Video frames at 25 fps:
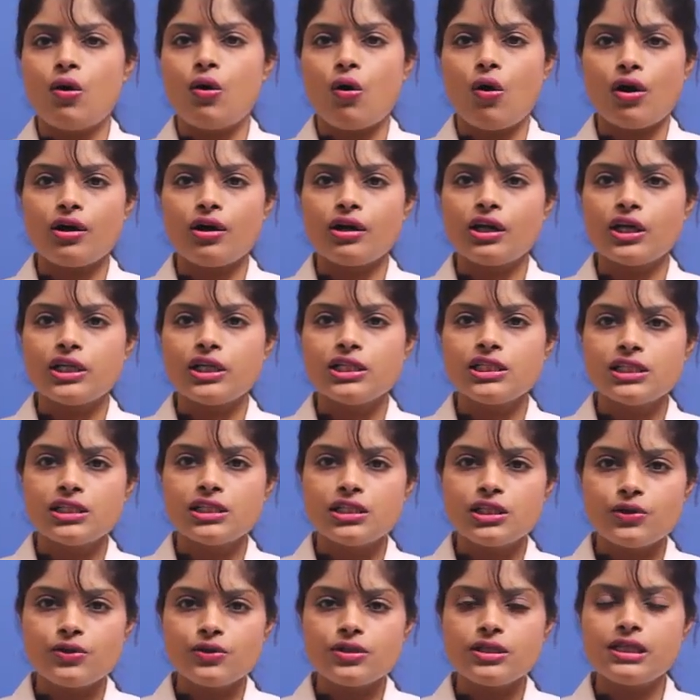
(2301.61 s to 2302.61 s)
or
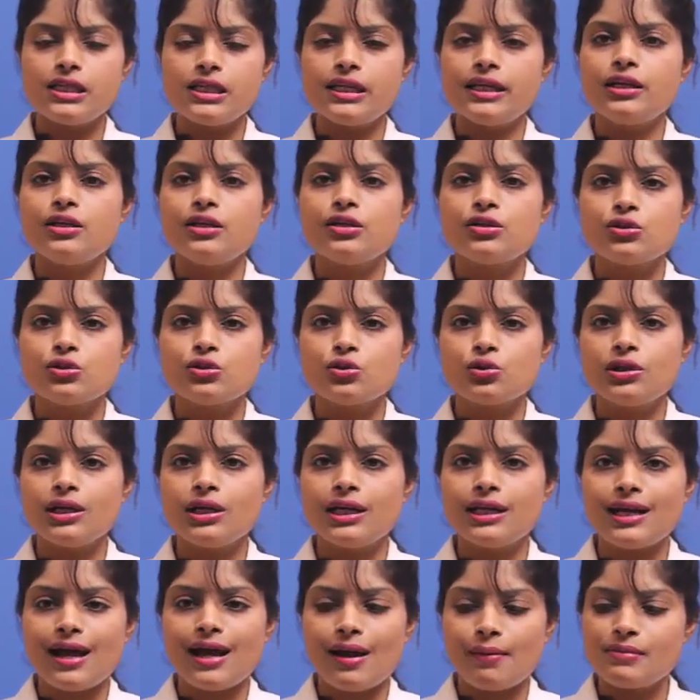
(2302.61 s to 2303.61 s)
continuously to
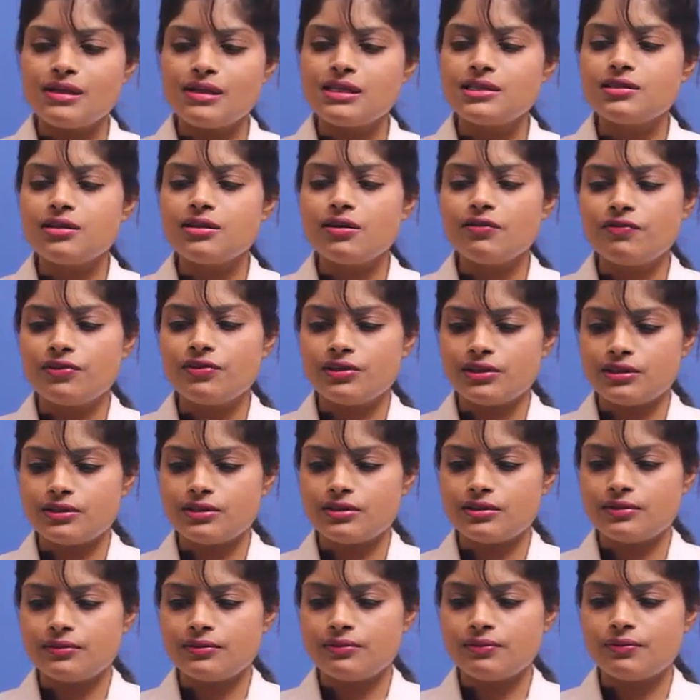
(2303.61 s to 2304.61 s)
the enamel
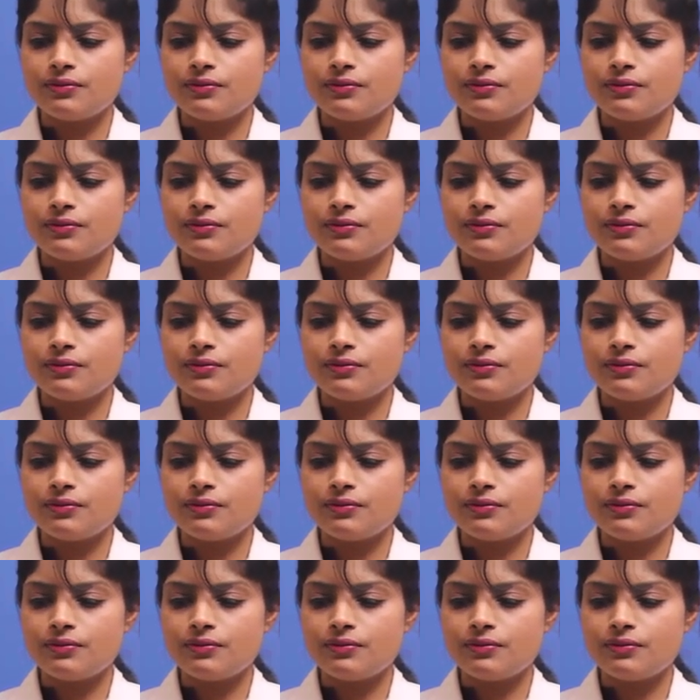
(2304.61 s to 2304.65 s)
surface.